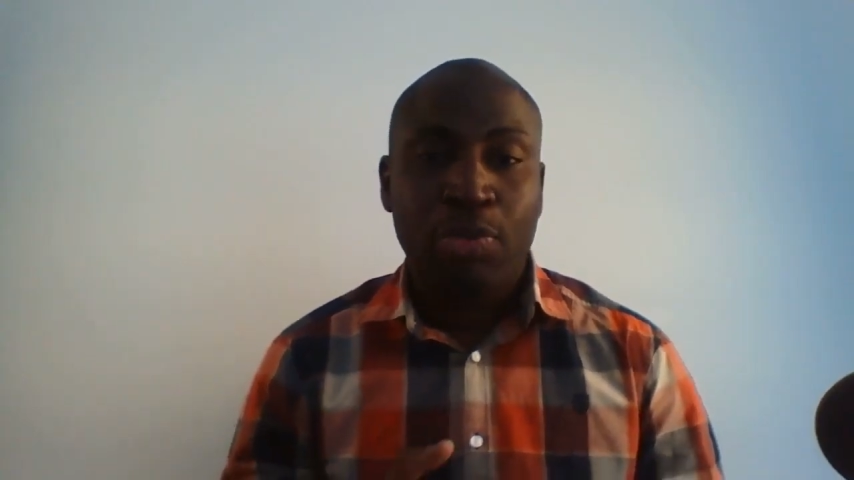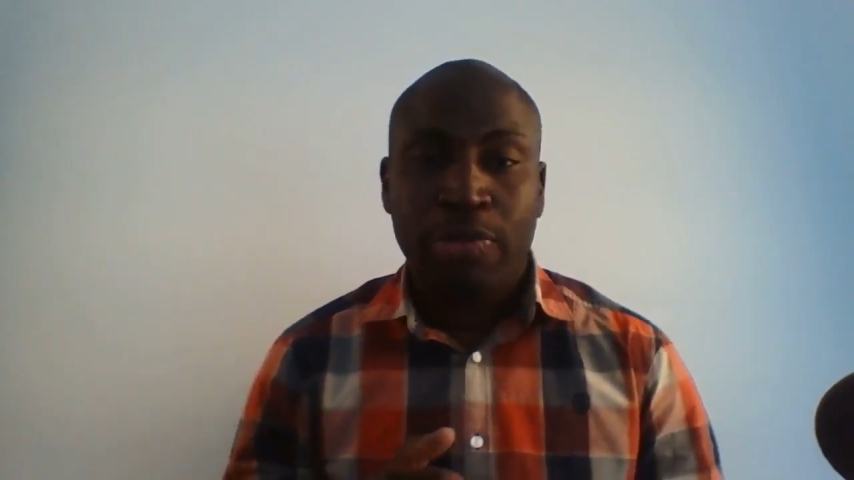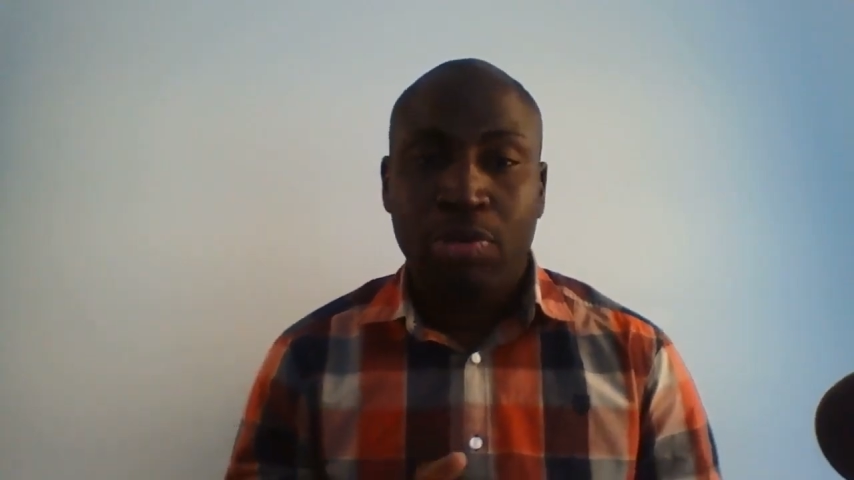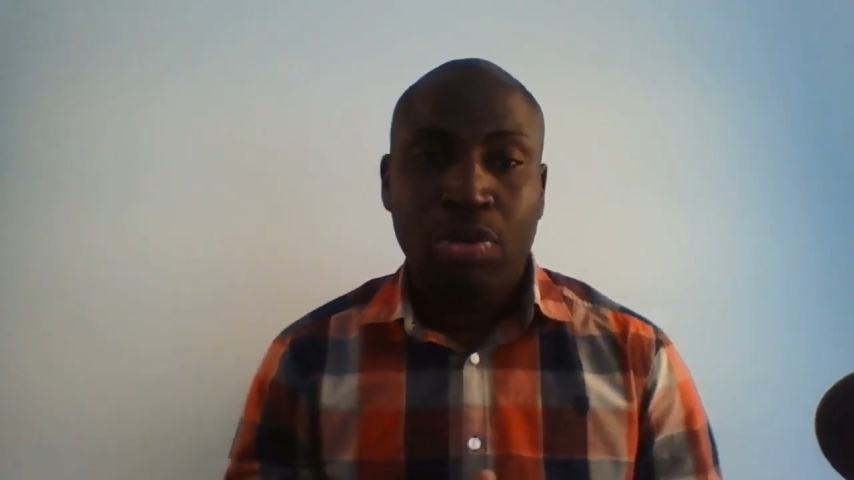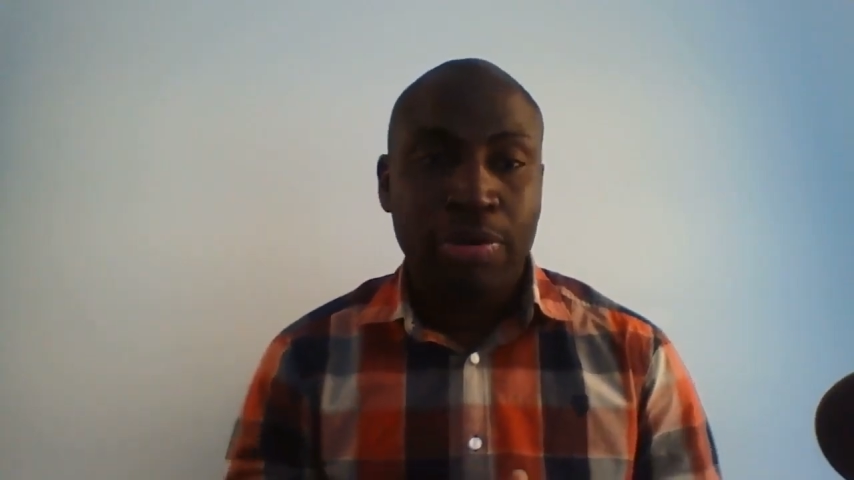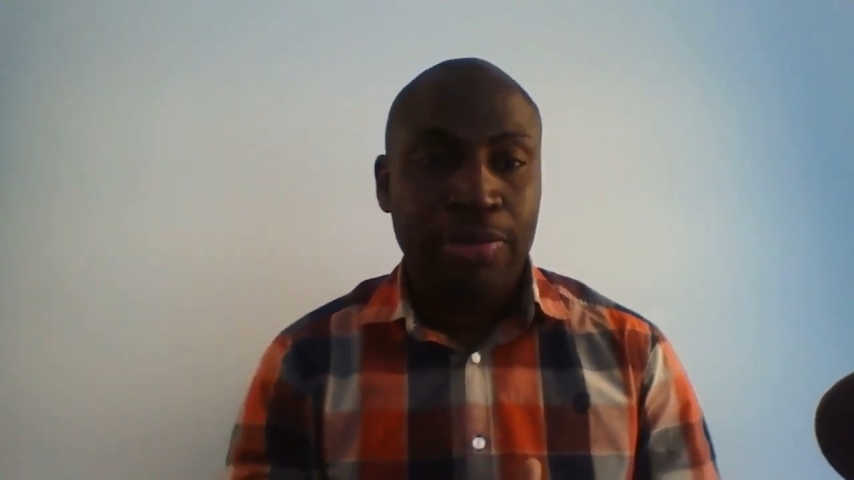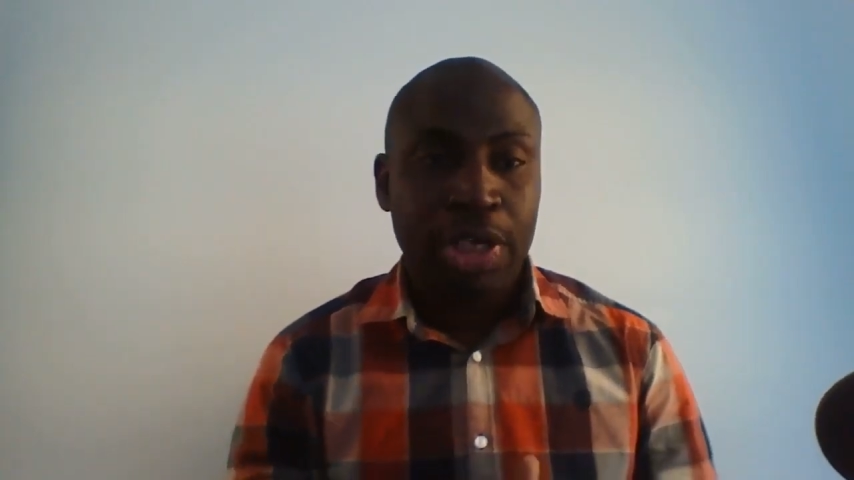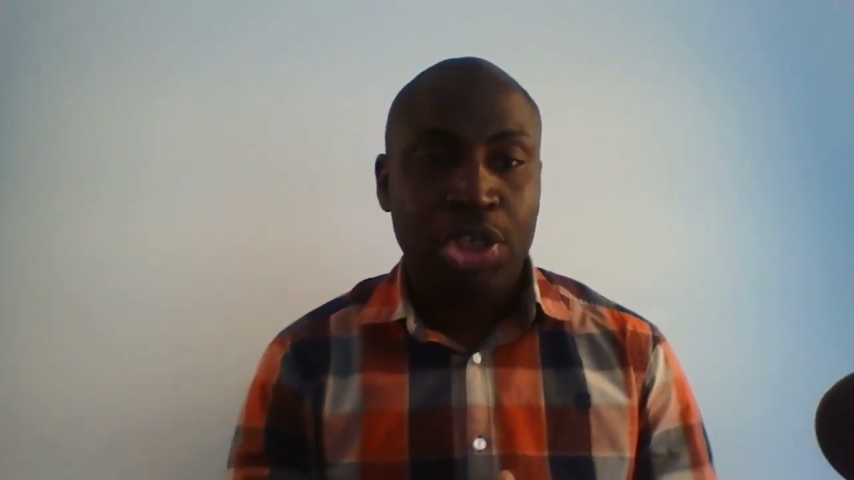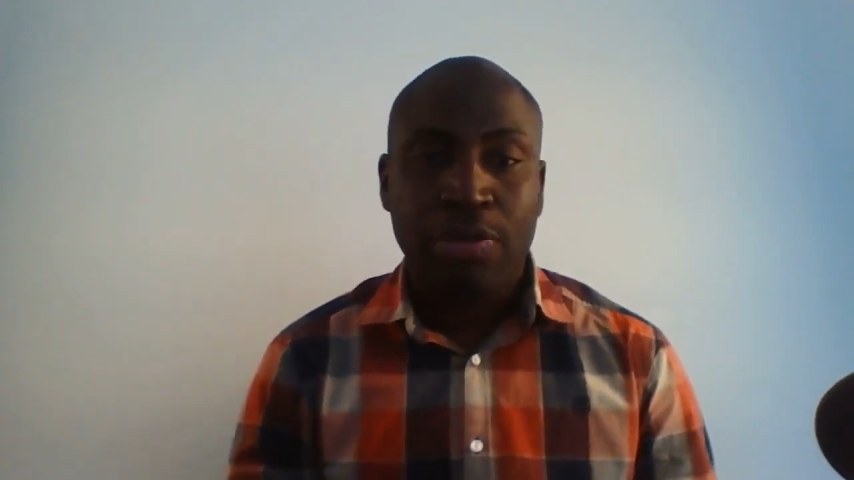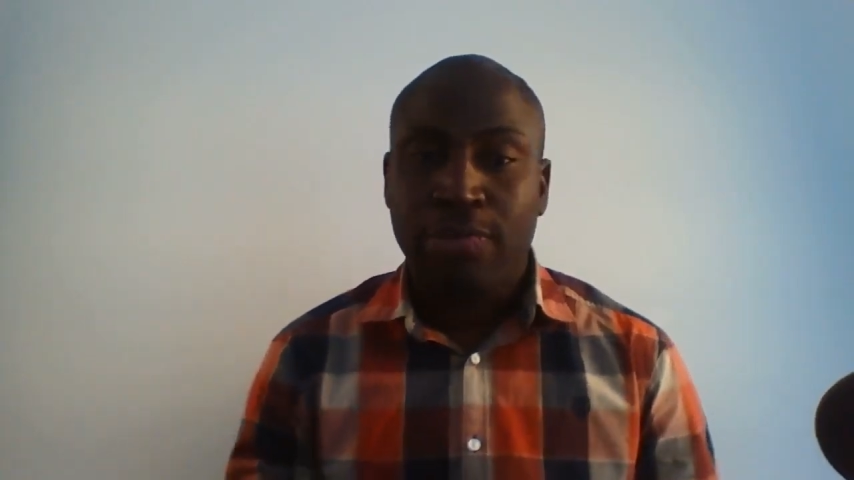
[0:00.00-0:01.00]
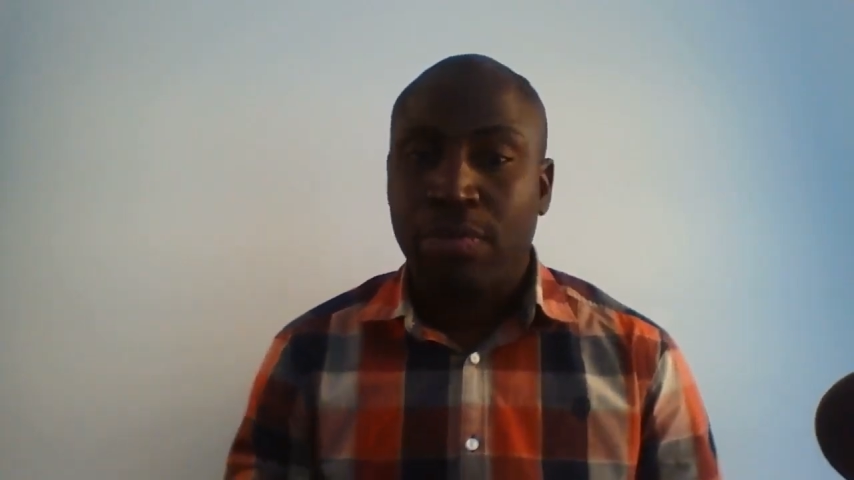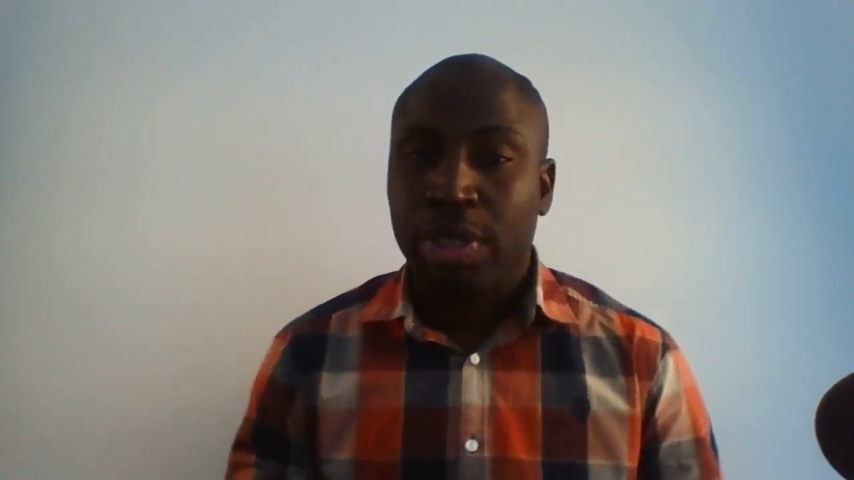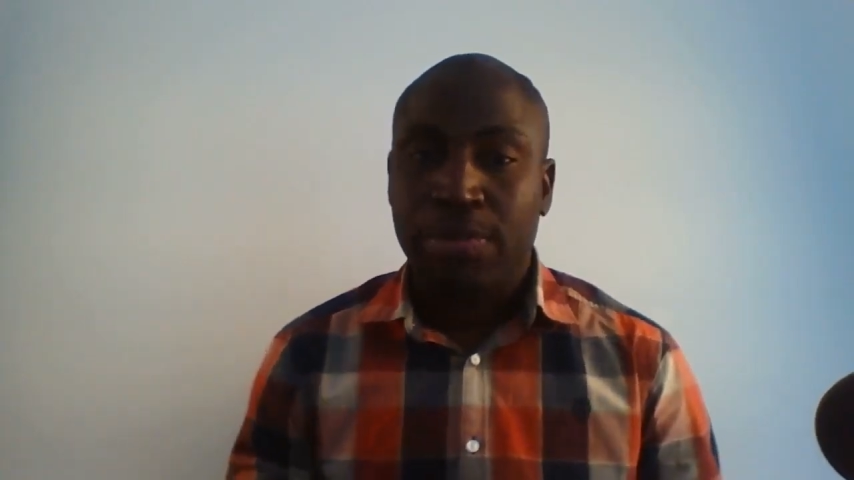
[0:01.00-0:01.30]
overqualification for